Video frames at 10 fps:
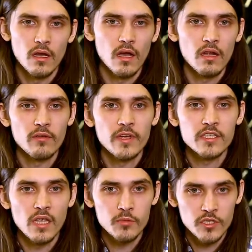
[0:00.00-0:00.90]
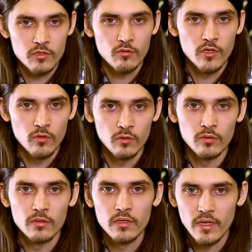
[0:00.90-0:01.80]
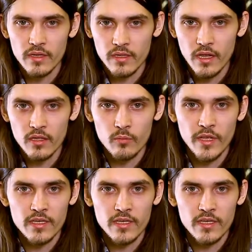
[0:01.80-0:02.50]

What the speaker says: are the exceptions to the rule and cannot be